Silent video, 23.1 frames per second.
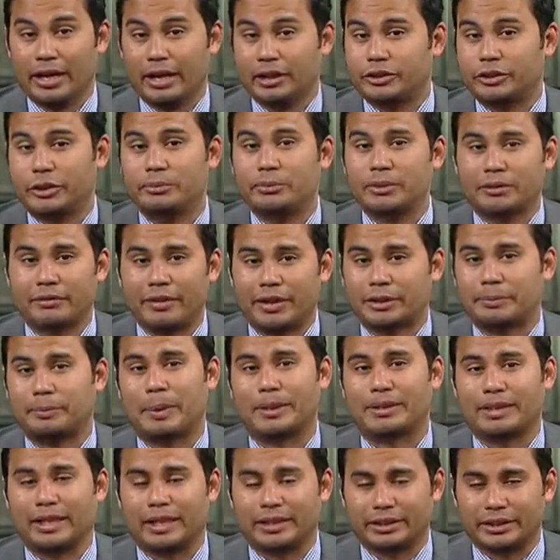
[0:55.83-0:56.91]
In terms of
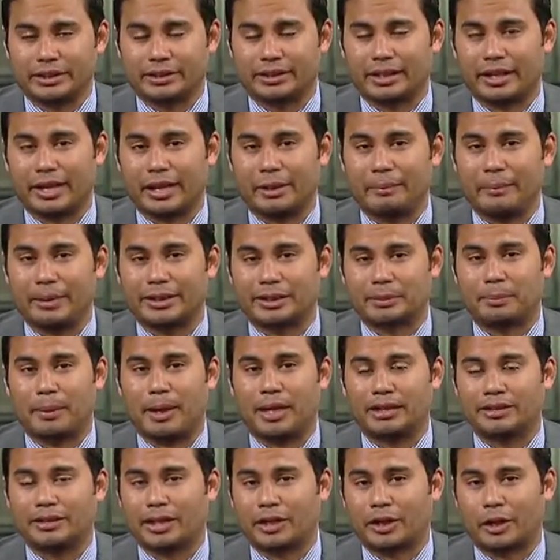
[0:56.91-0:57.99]
expectations today, Best
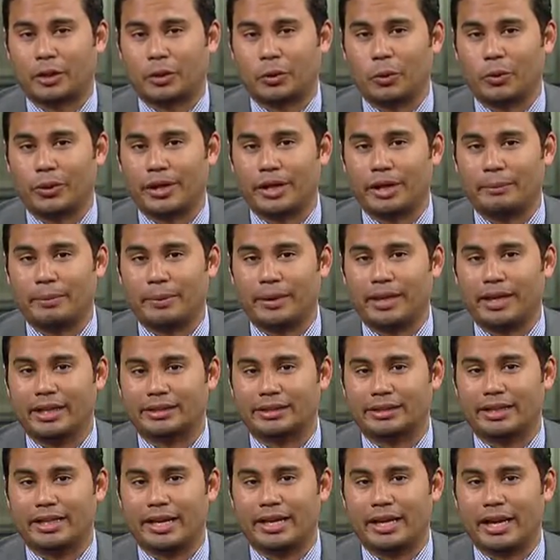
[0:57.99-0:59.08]
Buy second quarter
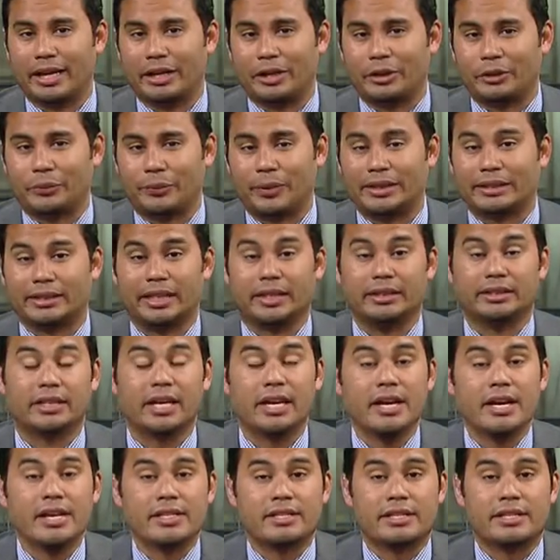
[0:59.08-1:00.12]
EPS seen at 83 cents.